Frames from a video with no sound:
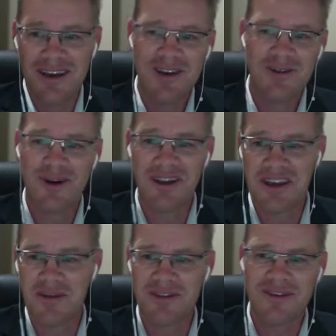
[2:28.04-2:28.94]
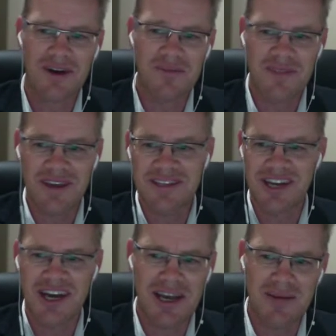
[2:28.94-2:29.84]
Wally up the top there,
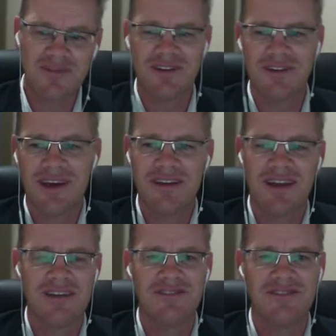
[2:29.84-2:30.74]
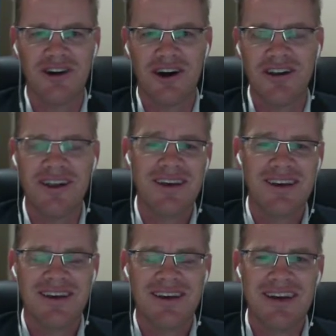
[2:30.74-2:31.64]
James and John.
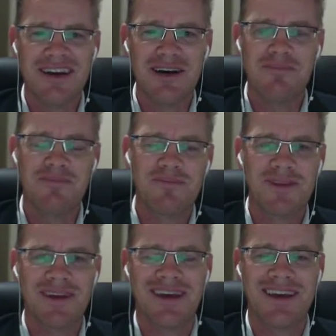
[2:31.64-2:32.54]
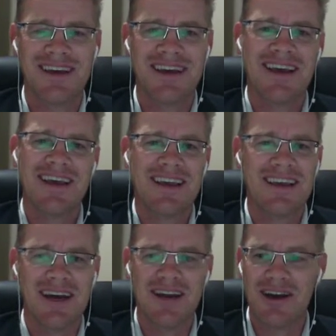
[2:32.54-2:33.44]

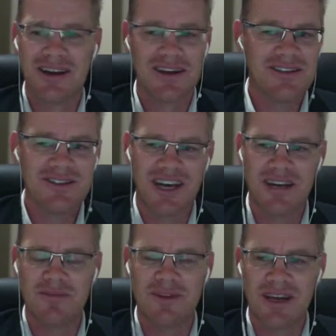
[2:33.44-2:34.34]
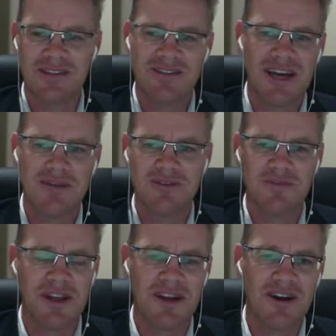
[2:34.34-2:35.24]
Like James has
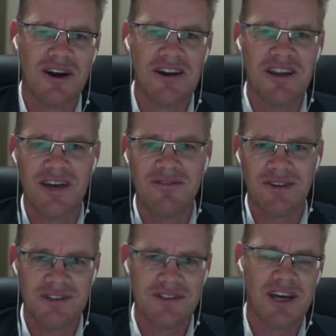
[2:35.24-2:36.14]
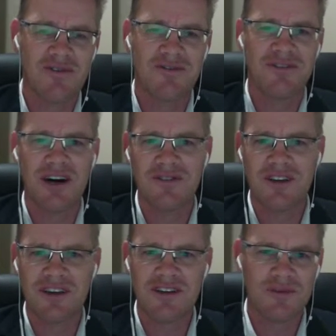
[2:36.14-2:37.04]
been a client now for just over 5
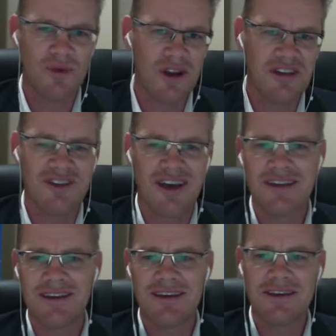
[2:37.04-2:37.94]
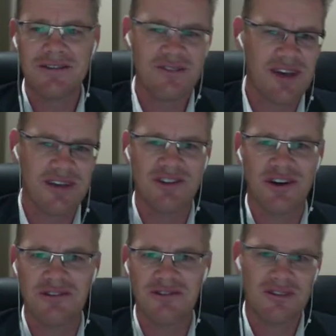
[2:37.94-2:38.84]
years. Wally's 8 years.
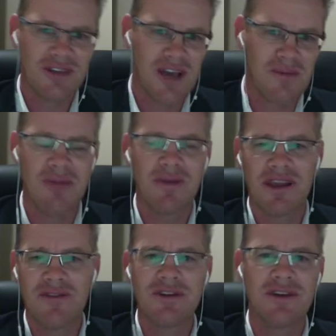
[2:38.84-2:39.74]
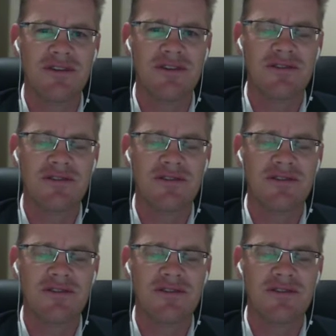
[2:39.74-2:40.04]
John's coming up 11 years.